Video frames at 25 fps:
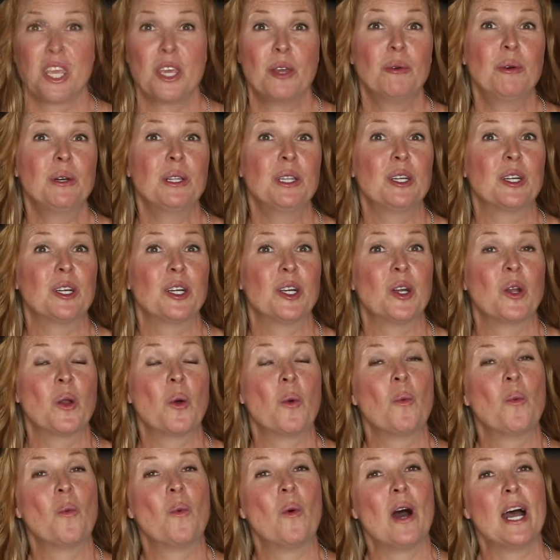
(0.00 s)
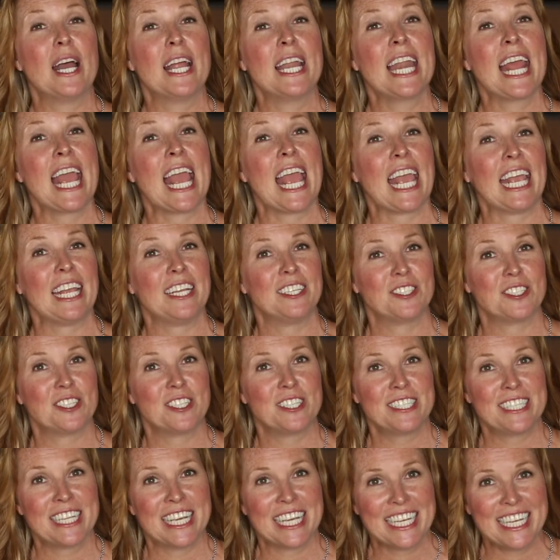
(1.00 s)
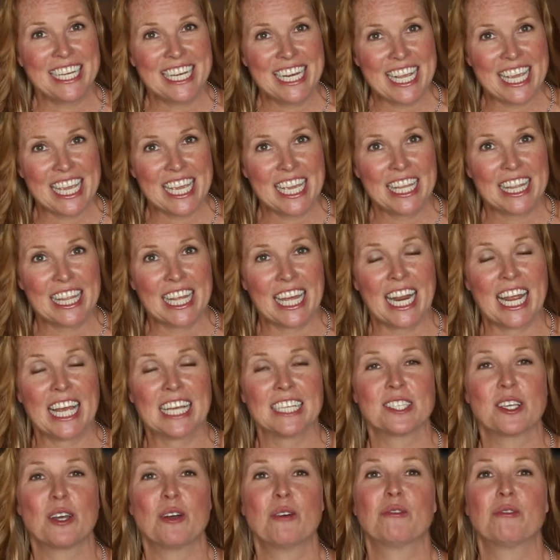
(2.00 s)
You will learn one ancient technique that has